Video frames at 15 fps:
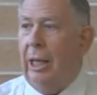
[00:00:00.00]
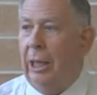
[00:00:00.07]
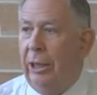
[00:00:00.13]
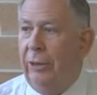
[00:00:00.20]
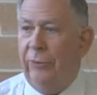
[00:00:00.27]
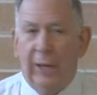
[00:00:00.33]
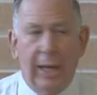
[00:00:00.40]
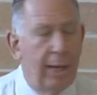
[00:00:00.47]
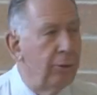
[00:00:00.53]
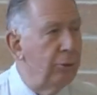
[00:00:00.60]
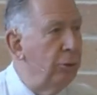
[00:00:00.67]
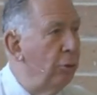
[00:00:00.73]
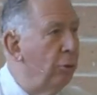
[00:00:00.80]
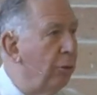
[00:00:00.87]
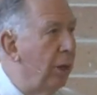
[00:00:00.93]
Live
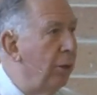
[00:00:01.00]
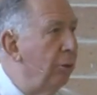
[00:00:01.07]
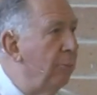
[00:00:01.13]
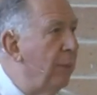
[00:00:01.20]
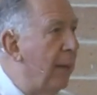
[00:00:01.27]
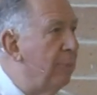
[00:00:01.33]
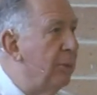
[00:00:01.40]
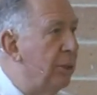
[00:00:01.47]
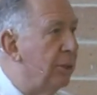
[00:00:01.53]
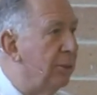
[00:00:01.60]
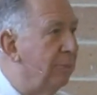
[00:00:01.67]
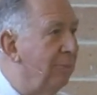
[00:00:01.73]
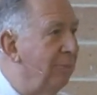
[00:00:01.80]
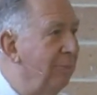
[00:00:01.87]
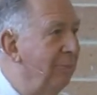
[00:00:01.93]
out your own baptism.